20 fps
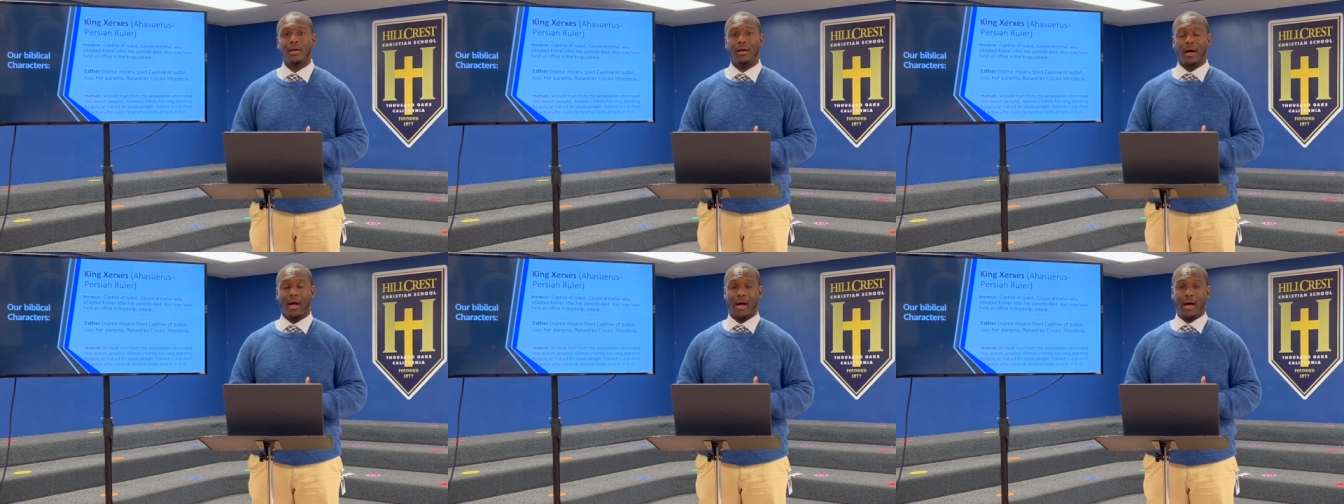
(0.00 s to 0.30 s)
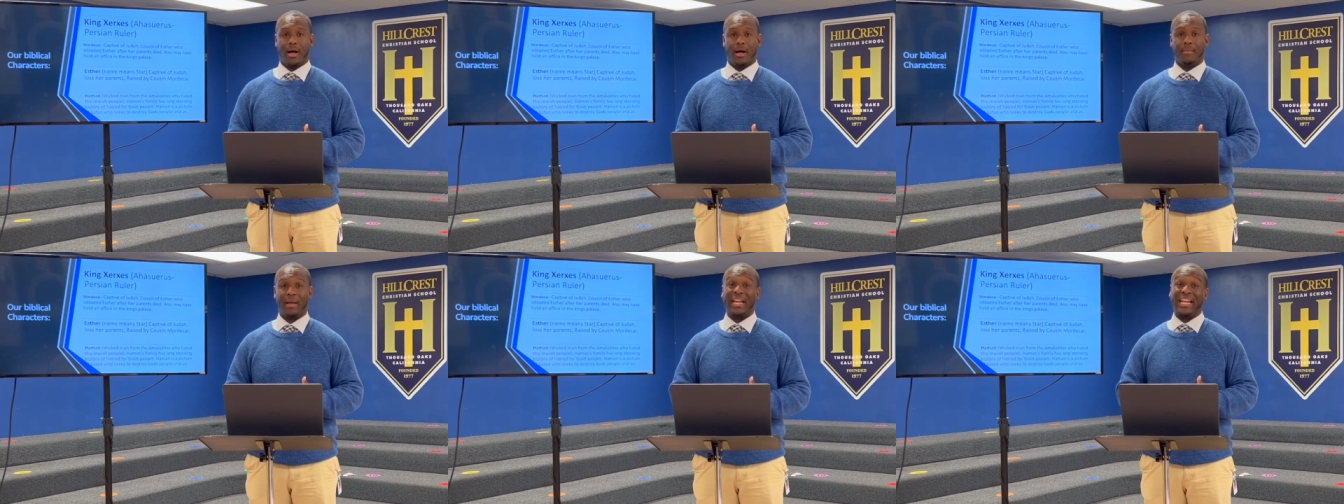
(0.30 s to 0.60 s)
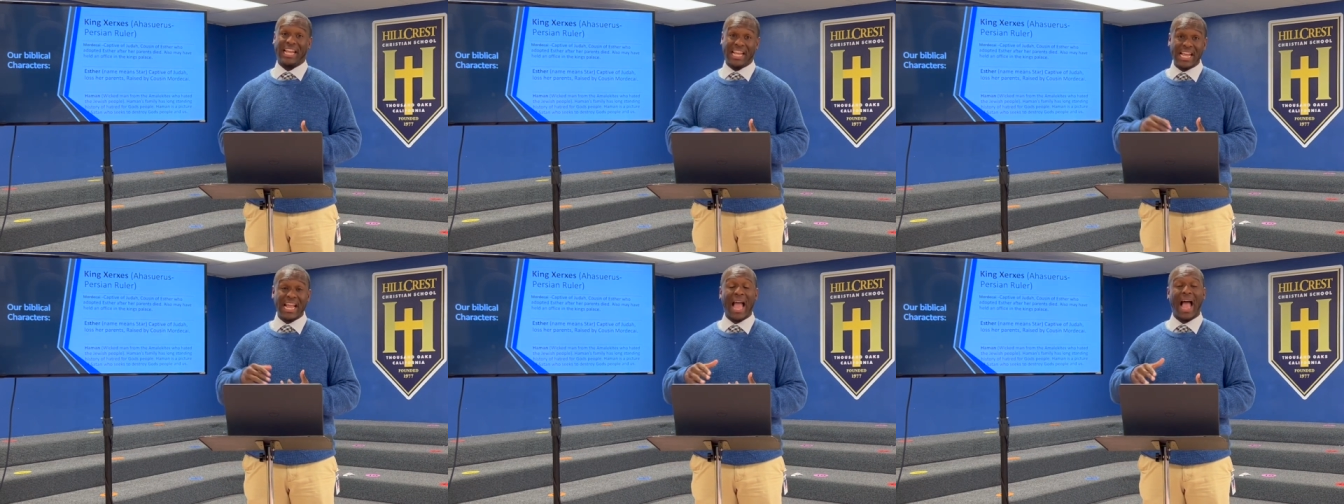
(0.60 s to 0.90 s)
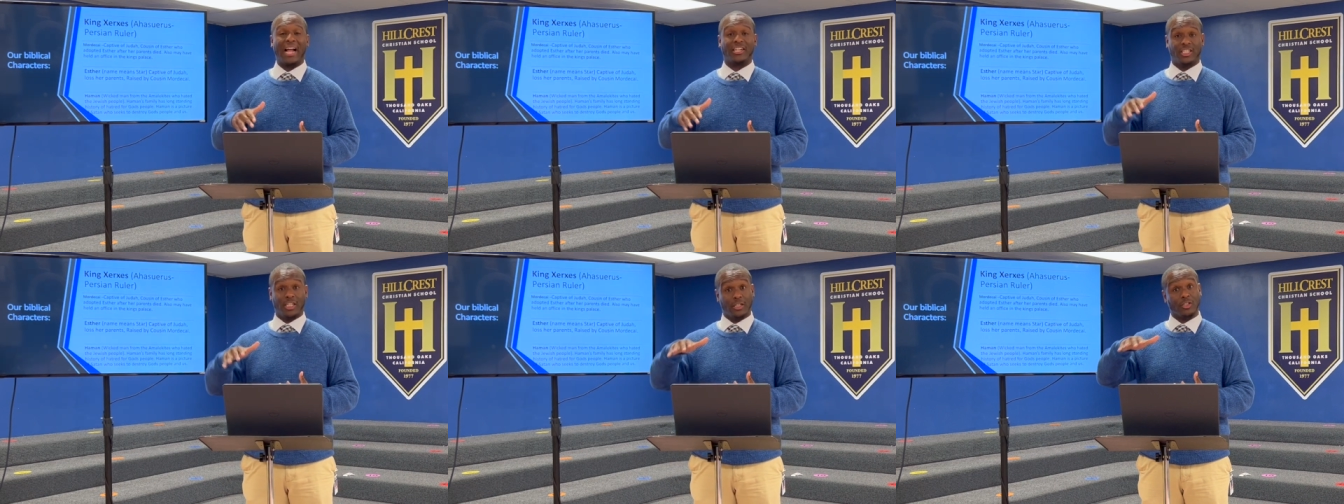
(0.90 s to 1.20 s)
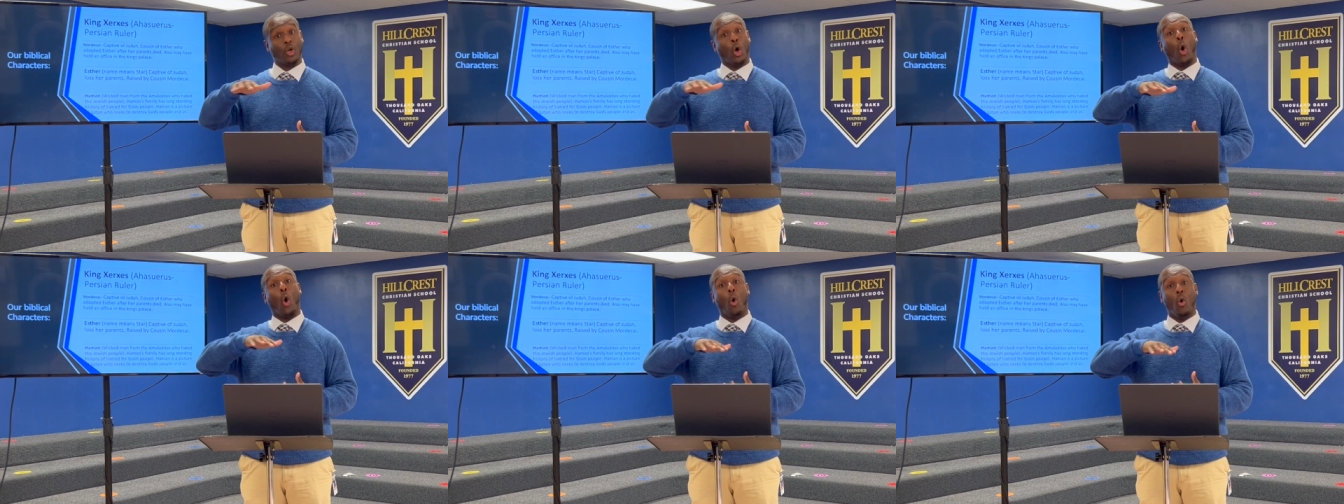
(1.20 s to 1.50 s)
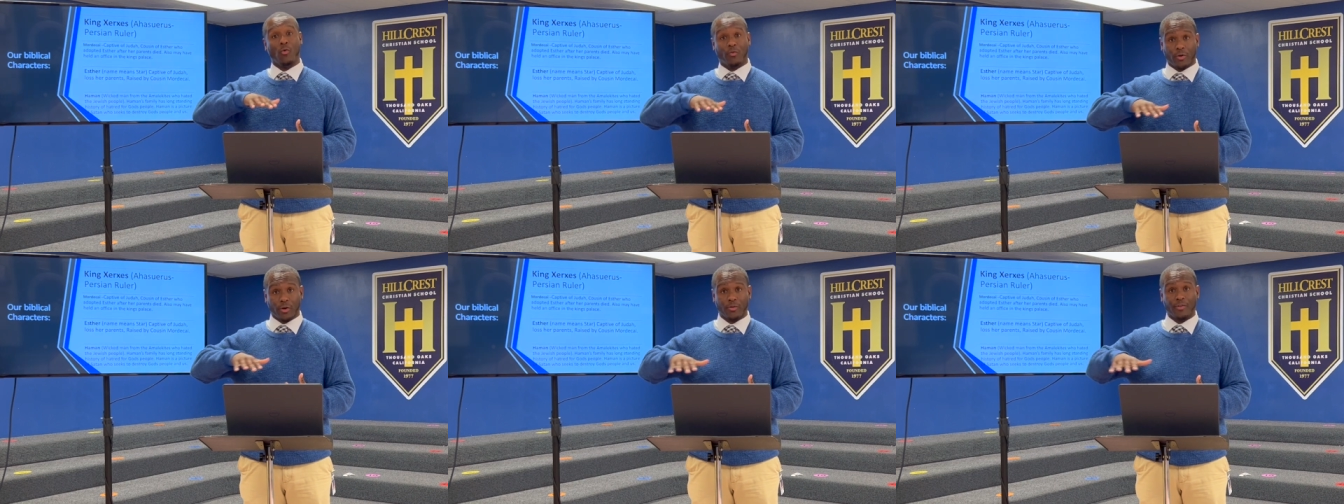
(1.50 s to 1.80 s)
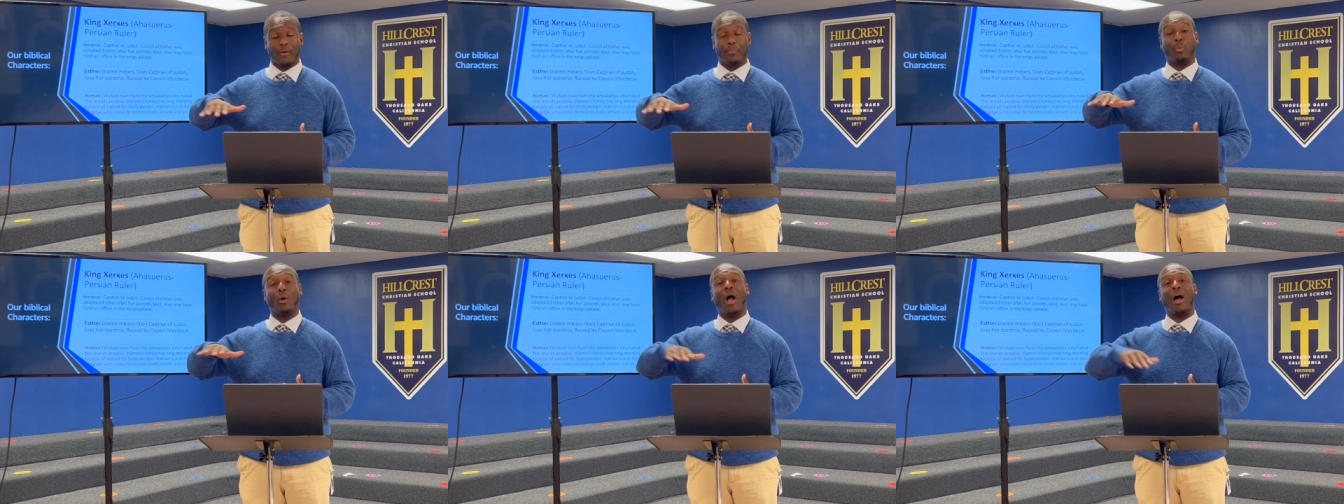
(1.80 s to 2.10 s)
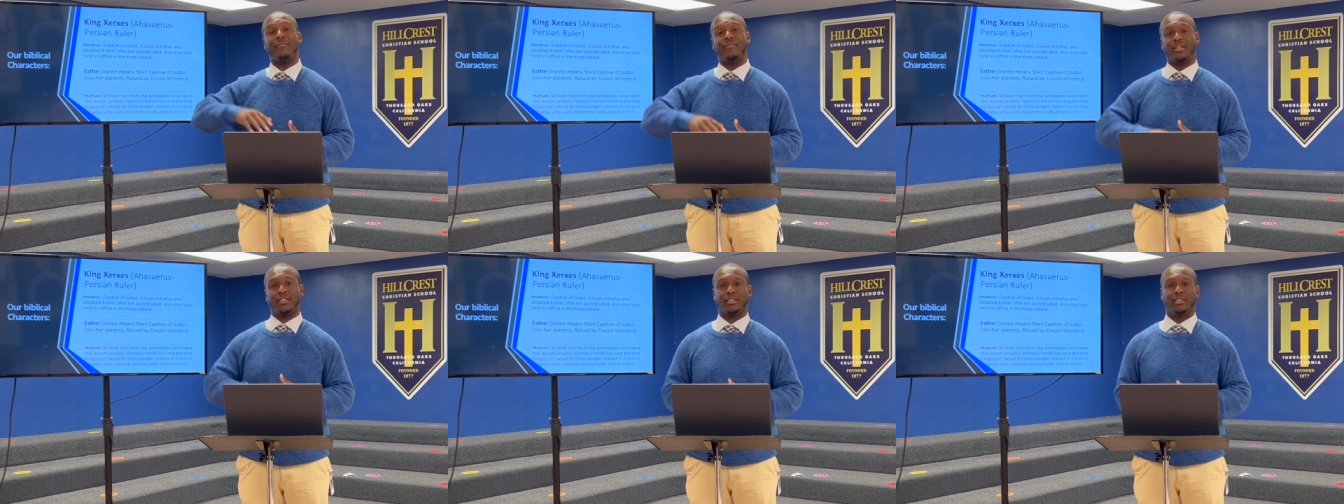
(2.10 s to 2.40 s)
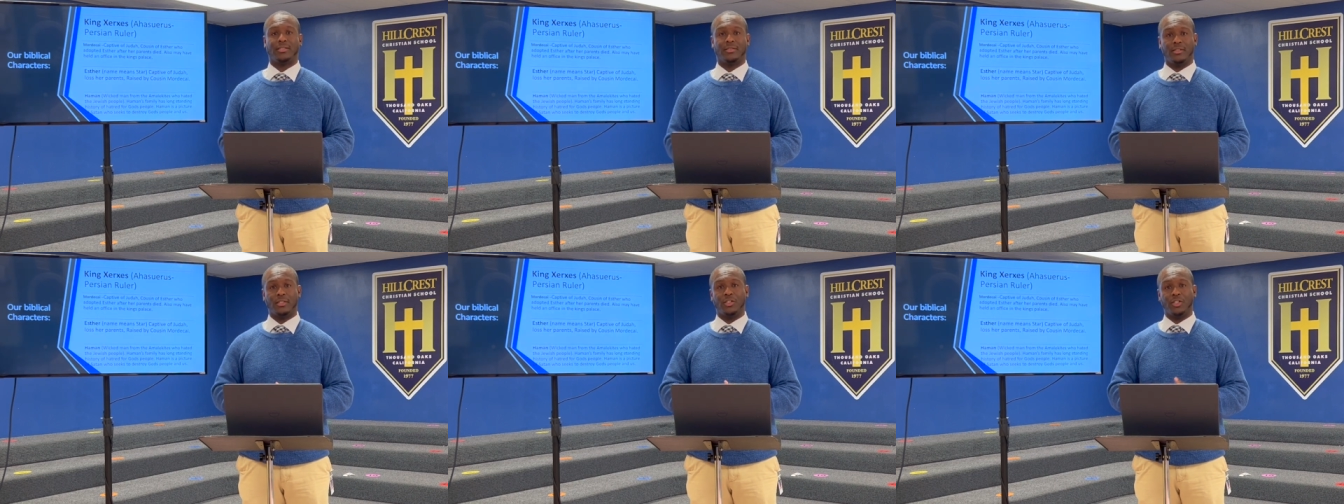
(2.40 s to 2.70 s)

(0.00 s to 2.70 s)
Um, and he actually is over the province